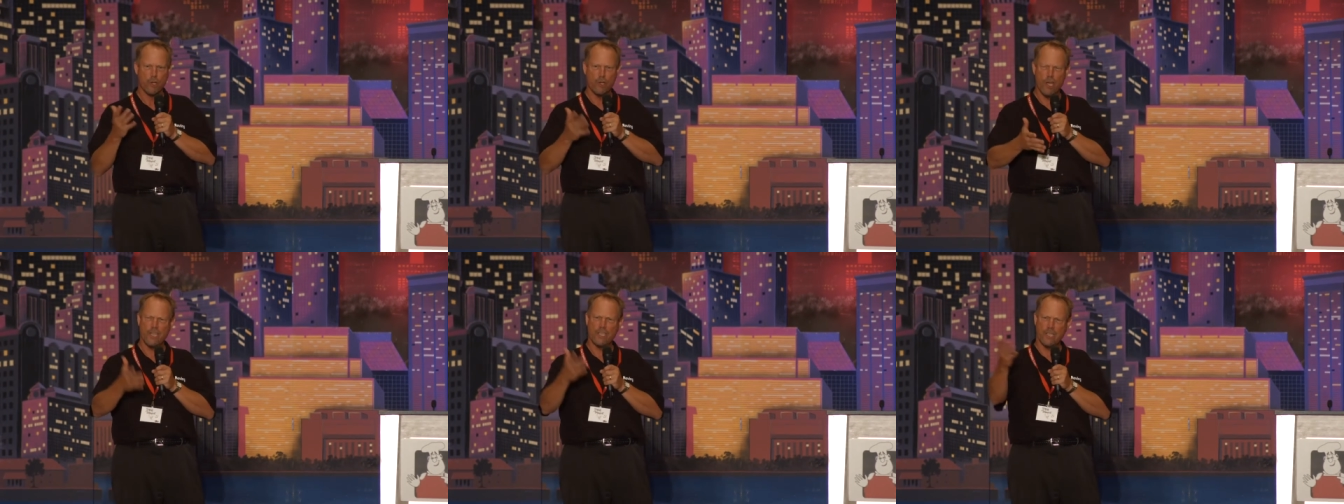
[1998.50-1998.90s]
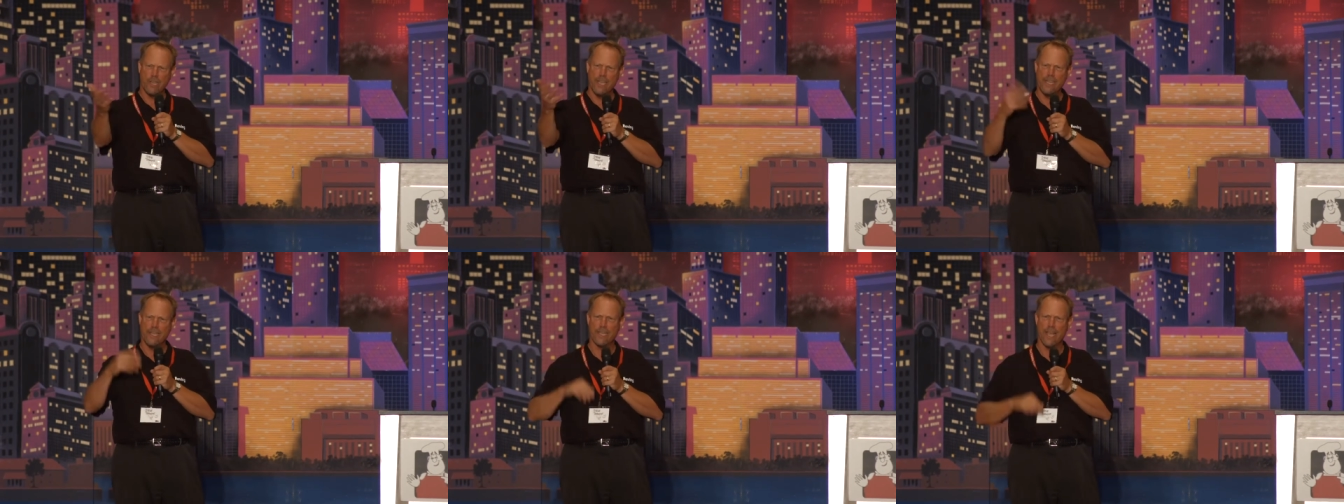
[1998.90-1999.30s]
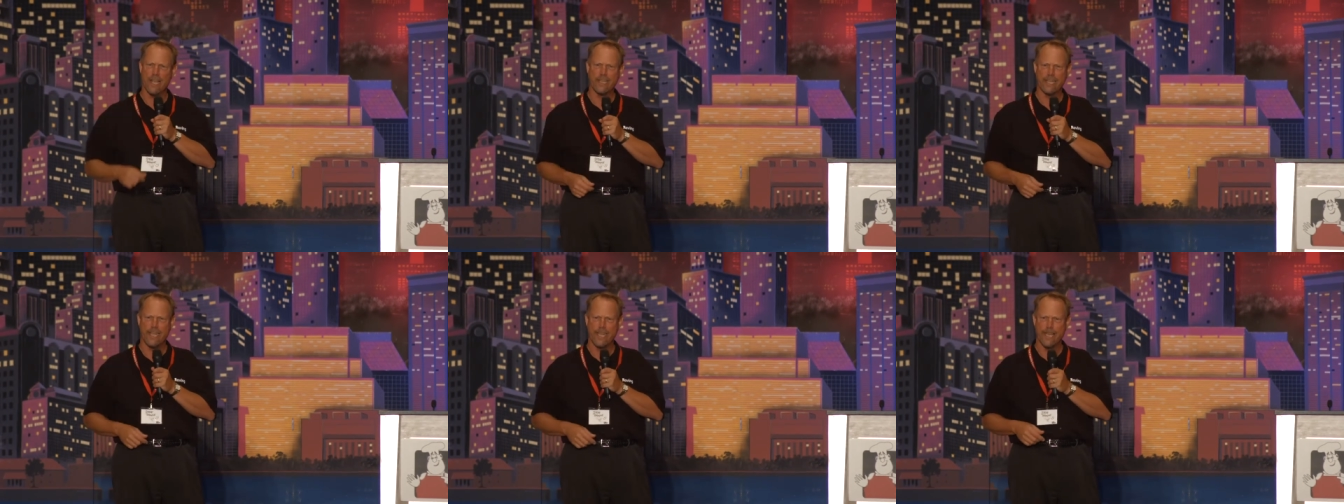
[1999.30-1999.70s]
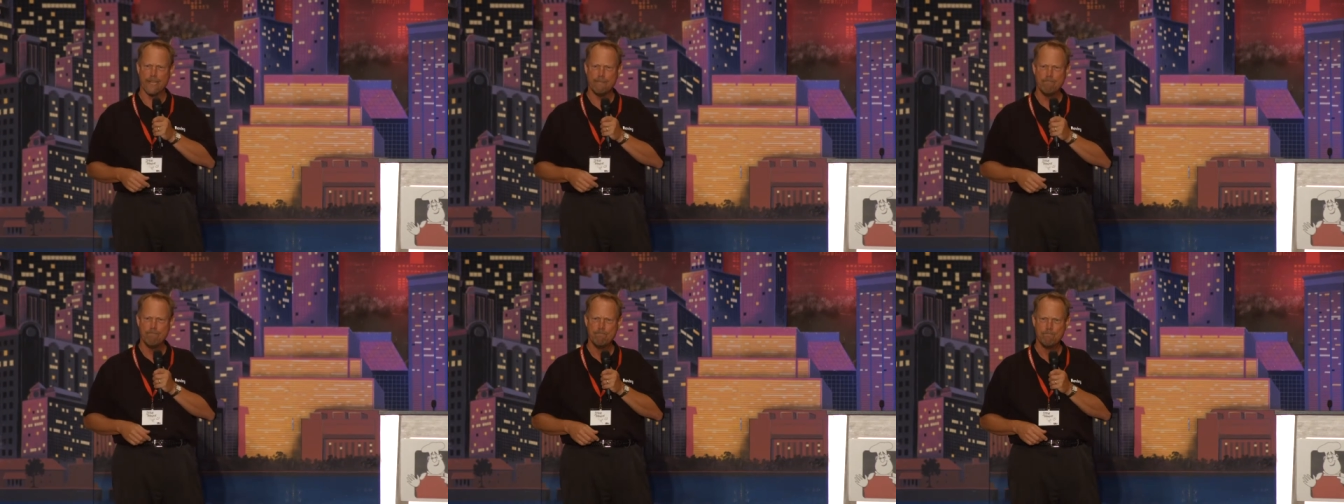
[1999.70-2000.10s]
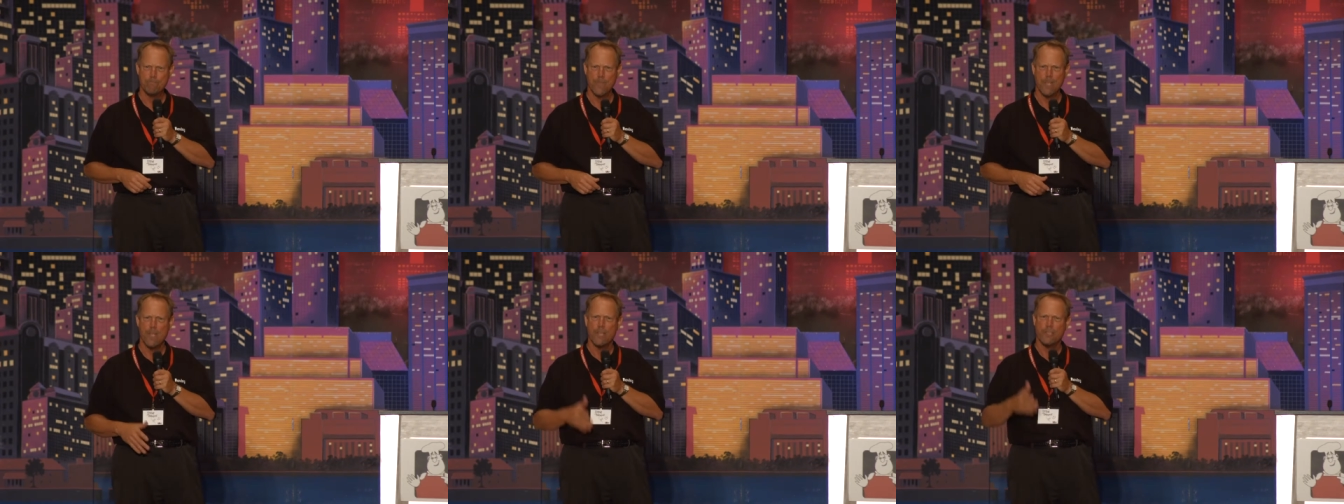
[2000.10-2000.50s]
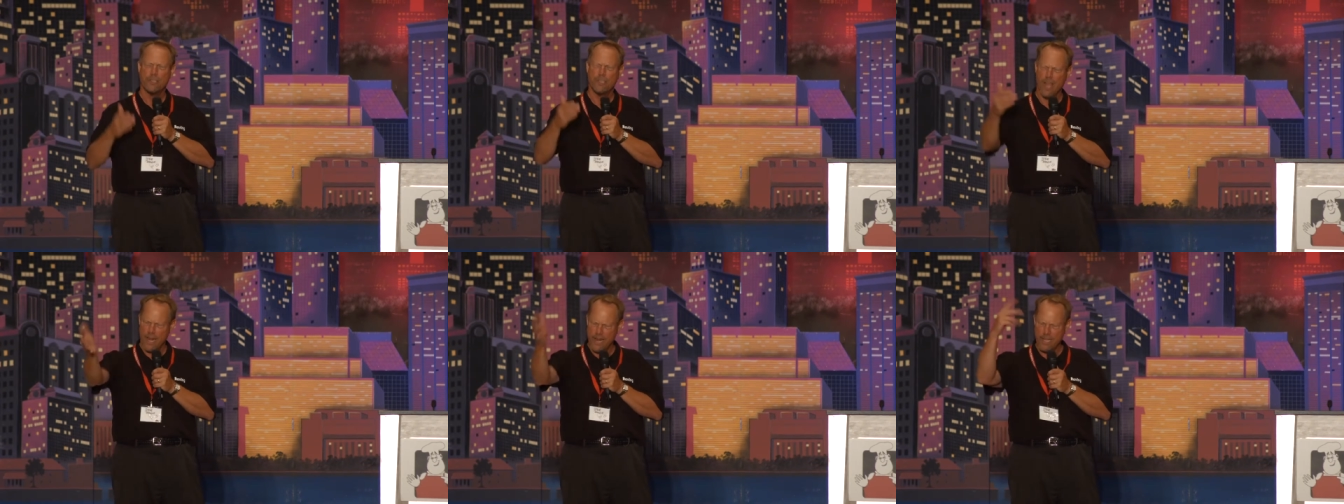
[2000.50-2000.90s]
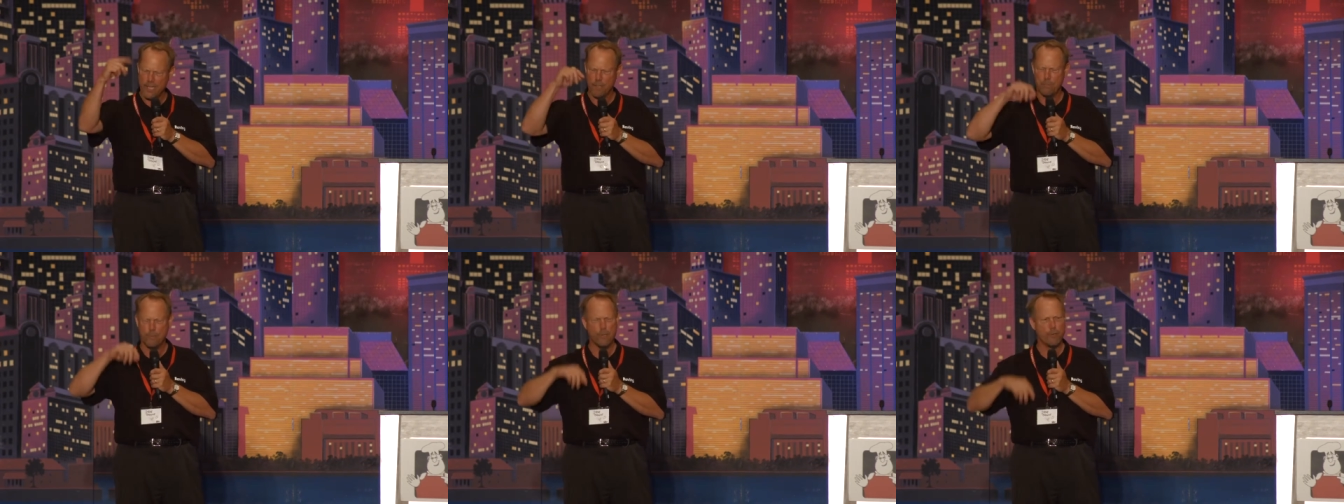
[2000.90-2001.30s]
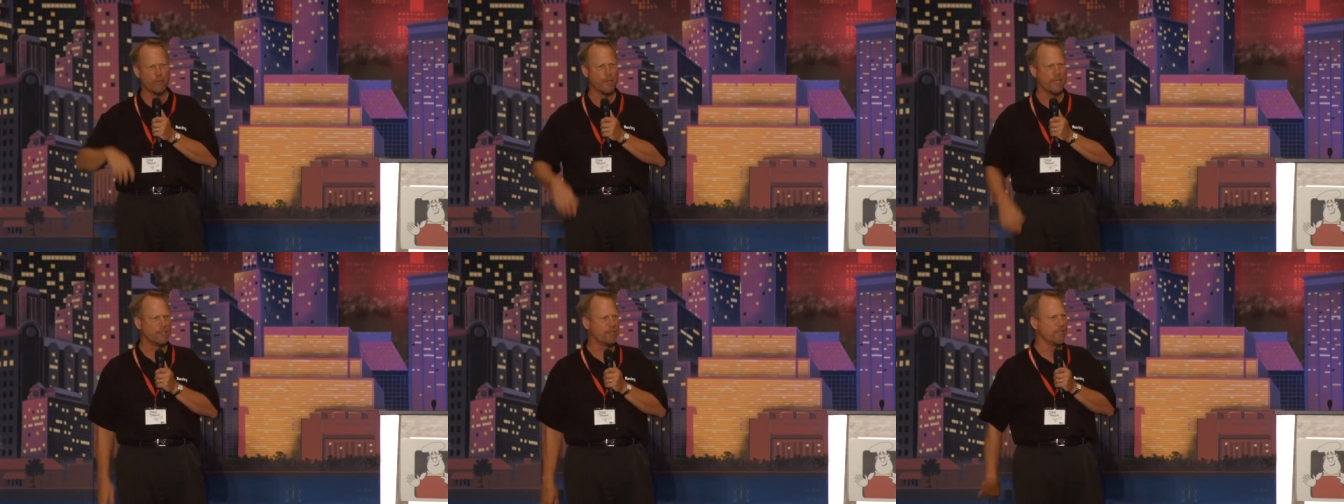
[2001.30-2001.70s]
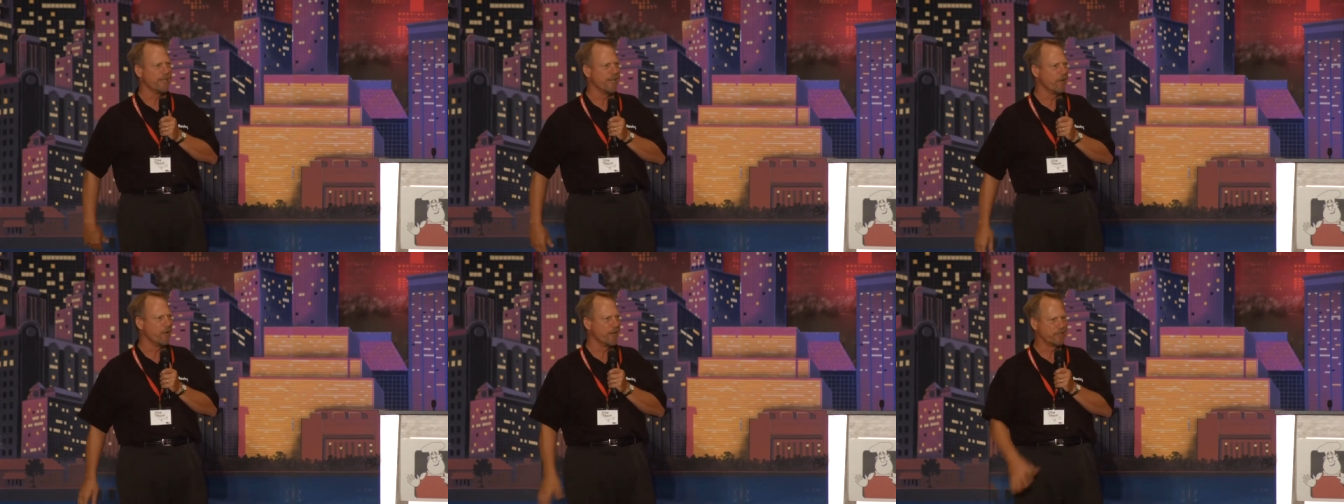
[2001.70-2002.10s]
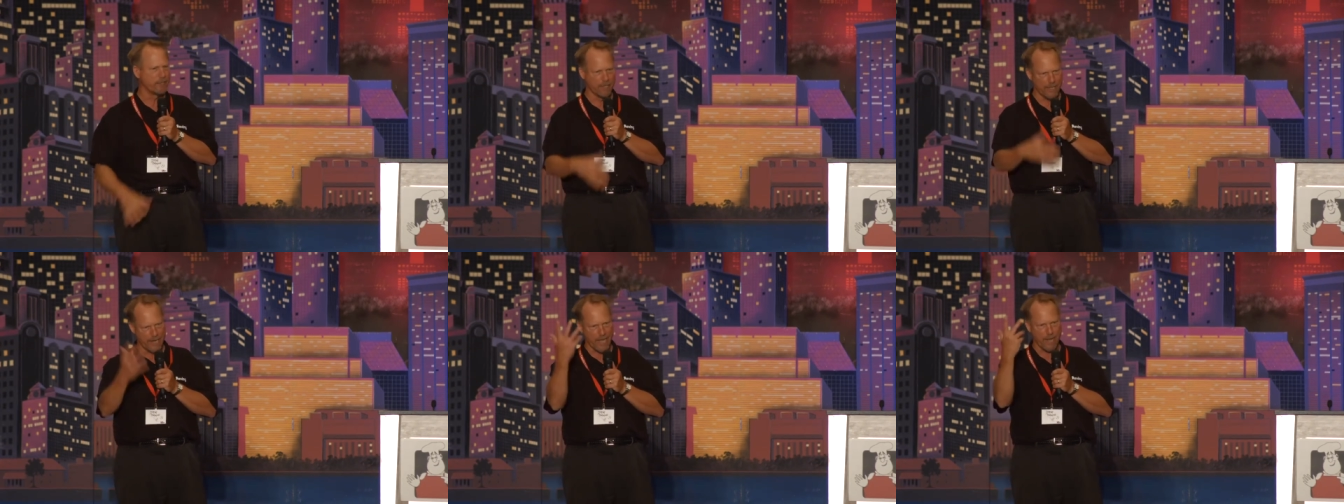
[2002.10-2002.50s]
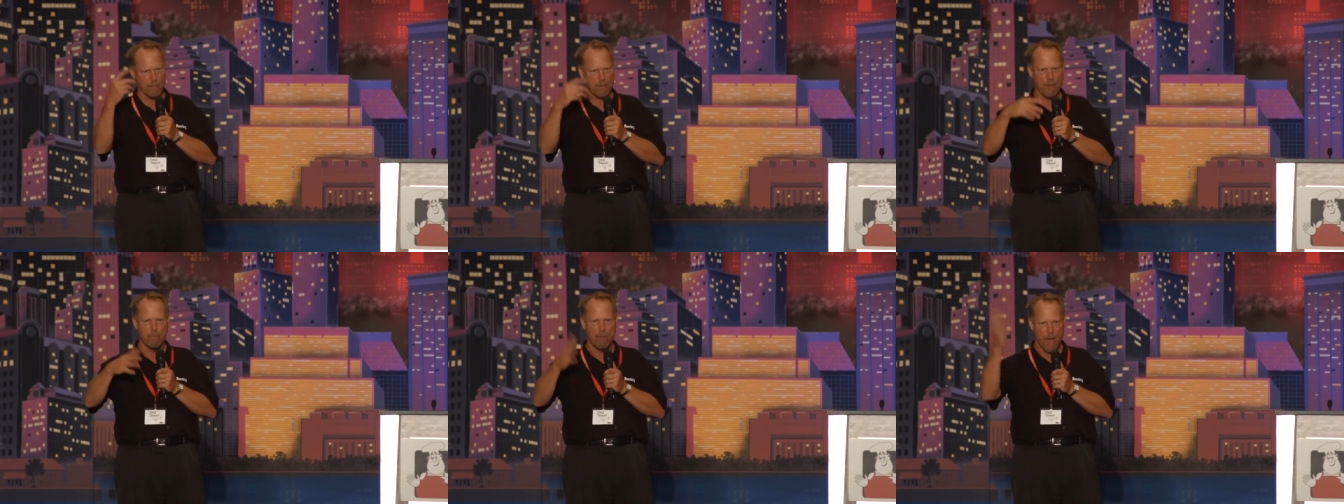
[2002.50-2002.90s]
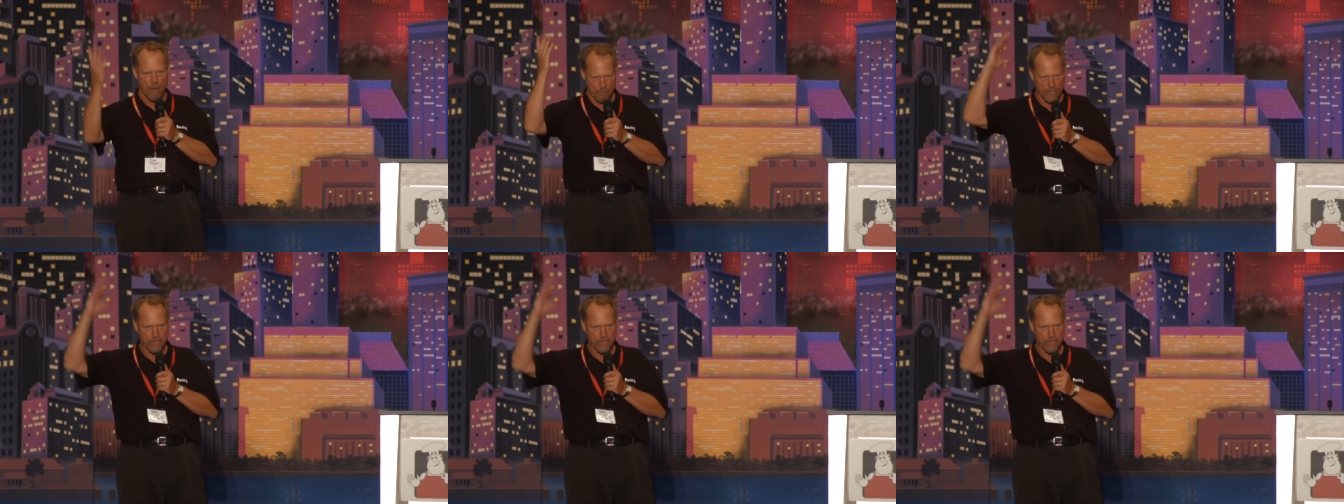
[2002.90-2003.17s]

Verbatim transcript: Good, clean cut kid studying computer engineering, so he's not going to be a bum.